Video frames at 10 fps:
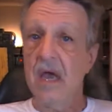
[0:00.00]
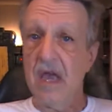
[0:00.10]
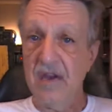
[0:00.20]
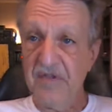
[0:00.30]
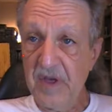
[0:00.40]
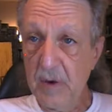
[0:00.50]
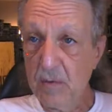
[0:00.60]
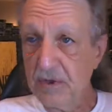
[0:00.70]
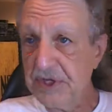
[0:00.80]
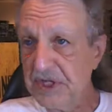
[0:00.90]
If there
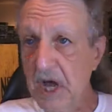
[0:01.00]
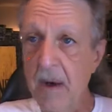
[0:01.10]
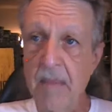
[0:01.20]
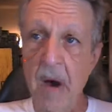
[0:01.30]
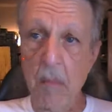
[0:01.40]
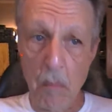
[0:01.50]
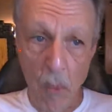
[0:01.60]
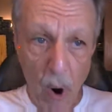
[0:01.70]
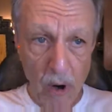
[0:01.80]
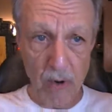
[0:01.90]
were some
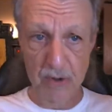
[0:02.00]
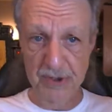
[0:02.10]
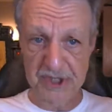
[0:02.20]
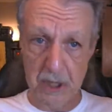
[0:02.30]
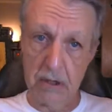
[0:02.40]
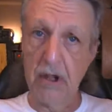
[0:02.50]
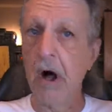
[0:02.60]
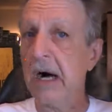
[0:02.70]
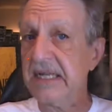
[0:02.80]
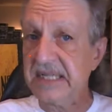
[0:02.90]
morals
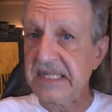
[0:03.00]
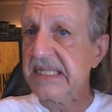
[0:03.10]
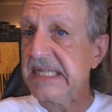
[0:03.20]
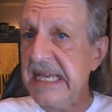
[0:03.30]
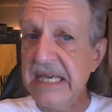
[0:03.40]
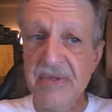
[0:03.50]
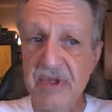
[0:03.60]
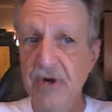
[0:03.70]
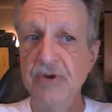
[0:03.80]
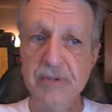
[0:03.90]
clauses in
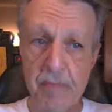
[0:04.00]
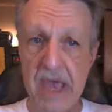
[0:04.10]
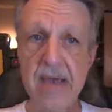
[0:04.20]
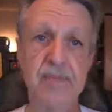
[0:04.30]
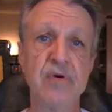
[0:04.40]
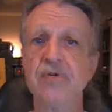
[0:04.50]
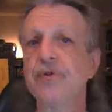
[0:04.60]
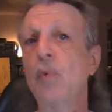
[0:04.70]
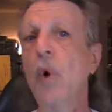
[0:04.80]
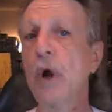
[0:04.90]
those
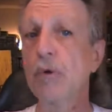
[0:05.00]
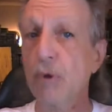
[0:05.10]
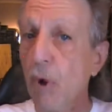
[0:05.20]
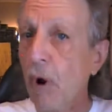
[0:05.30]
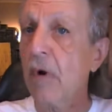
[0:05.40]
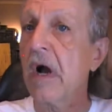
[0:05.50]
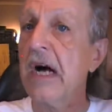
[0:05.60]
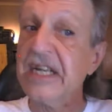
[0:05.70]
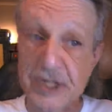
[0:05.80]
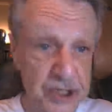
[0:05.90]
papers where
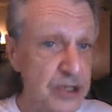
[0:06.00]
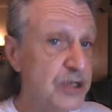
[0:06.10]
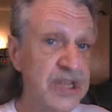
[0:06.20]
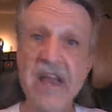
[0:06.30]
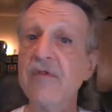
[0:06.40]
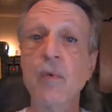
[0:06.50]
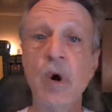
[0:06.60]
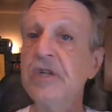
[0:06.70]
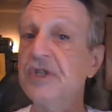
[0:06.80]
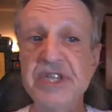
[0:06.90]
Laura assures
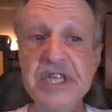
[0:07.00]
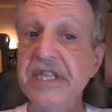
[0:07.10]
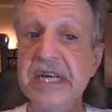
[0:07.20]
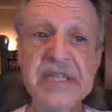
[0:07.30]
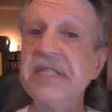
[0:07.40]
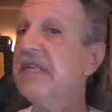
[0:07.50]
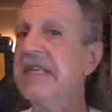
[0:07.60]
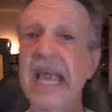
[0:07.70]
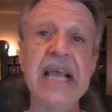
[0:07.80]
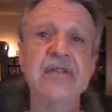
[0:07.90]
everyone she doesn't
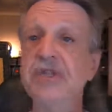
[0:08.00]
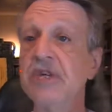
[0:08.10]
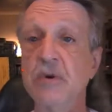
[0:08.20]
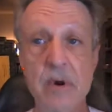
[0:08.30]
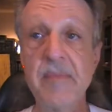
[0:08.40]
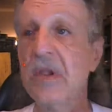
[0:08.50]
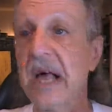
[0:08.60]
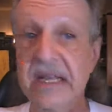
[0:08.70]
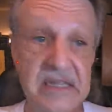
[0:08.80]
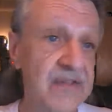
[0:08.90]
engage in
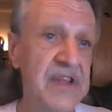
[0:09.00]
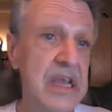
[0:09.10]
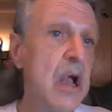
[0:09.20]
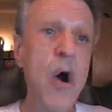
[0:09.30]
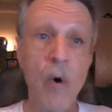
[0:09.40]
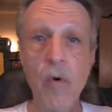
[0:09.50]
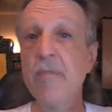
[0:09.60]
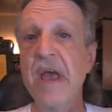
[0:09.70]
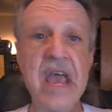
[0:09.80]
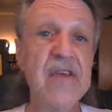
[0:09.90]
criminal activity or
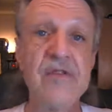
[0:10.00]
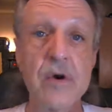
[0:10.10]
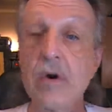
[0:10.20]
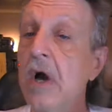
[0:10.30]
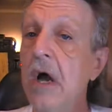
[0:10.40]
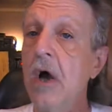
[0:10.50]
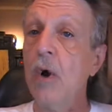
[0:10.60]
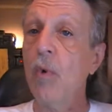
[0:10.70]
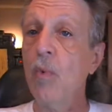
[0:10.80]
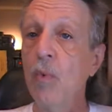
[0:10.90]
behavior,
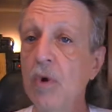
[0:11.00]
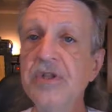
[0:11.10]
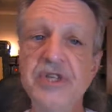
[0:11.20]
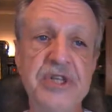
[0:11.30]
could